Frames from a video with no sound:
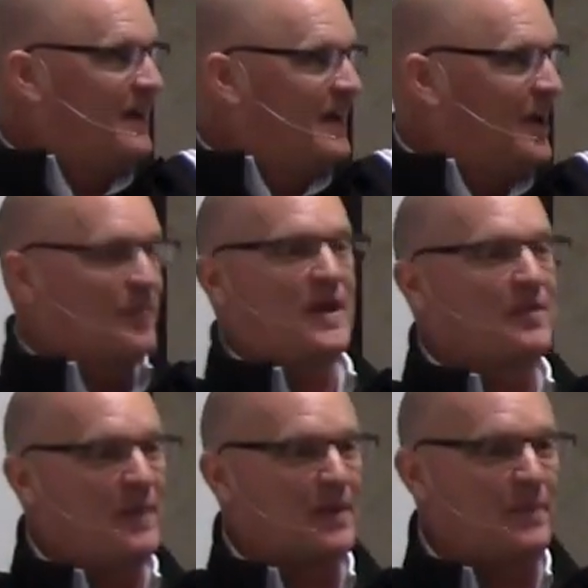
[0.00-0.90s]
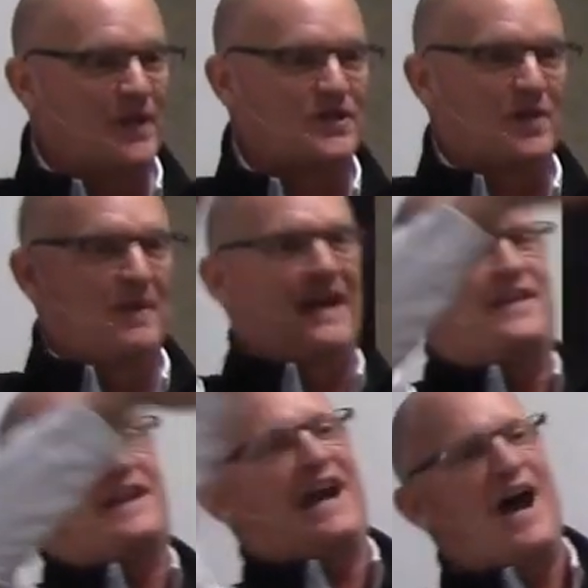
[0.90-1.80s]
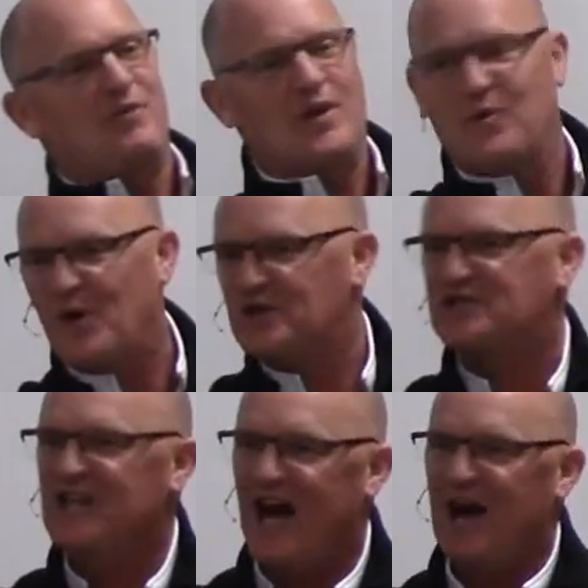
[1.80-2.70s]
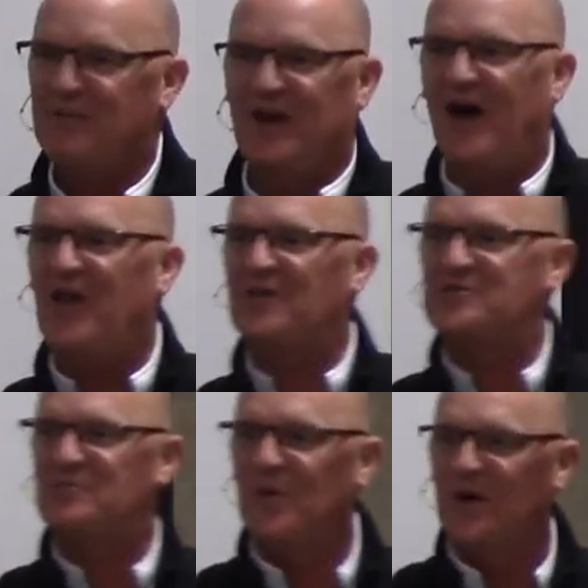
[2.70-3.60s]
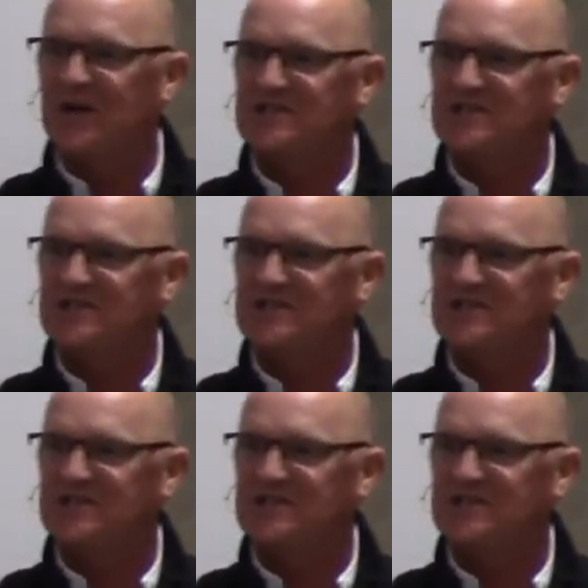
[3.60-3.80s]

it'll be a big picture of me, the guy with the worst job in all of sports,